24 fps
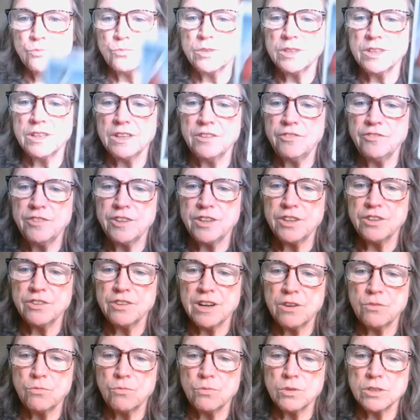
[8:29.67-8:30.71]
really figure
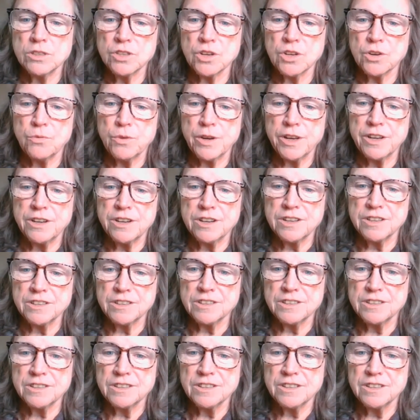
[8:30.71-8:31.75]
out what's going
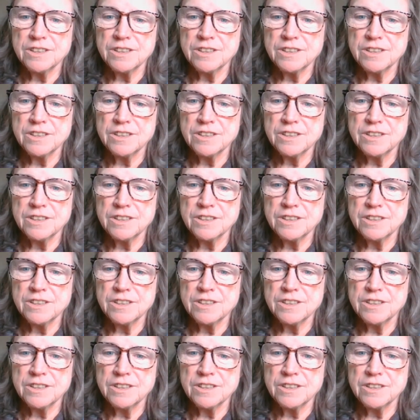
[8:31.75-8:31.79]
on.